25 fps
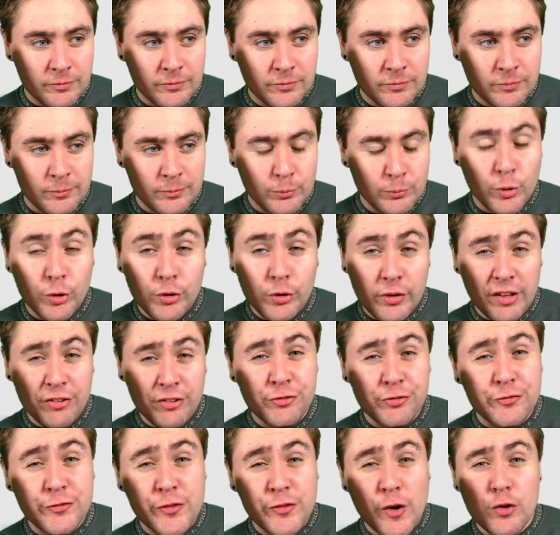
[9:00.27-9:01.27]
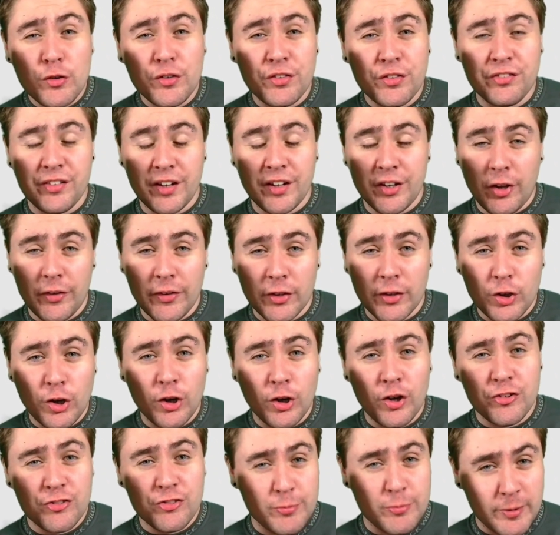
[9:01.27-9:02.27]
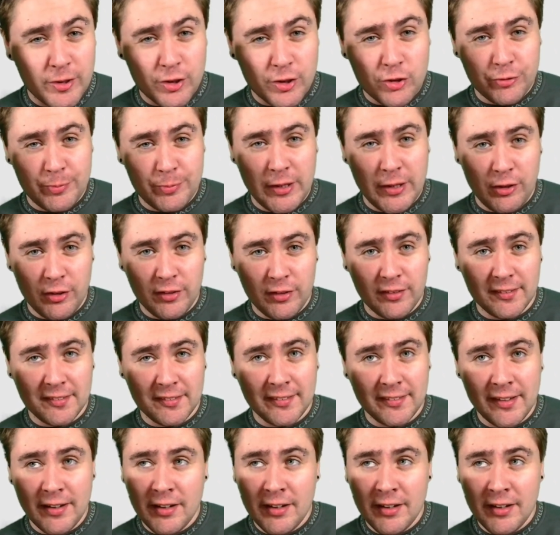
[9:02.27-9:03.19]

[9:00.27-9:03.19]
more or less focusing on the customer experience